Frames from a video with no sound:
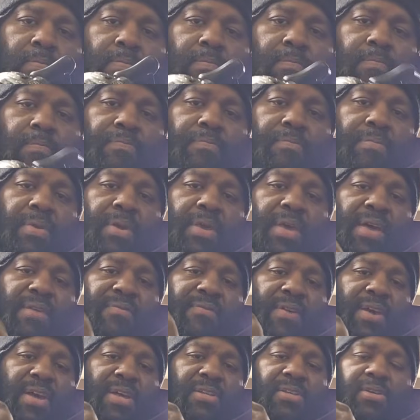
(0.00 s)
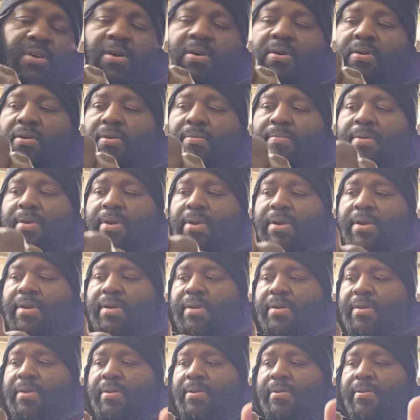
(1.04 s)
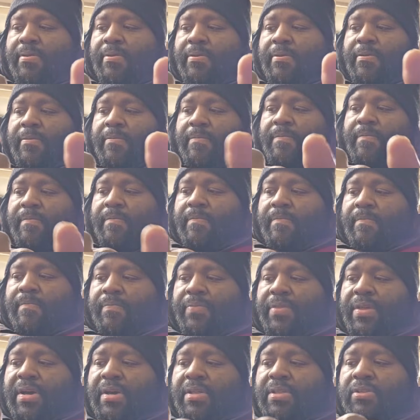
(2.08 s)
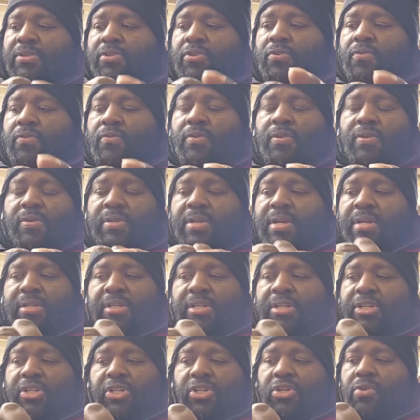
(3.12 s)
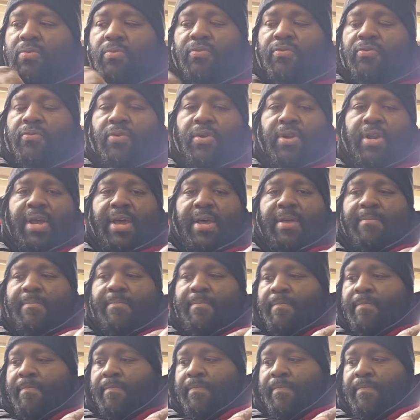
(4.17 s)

BFS Alder bearing. The other two reels that I just showed before that,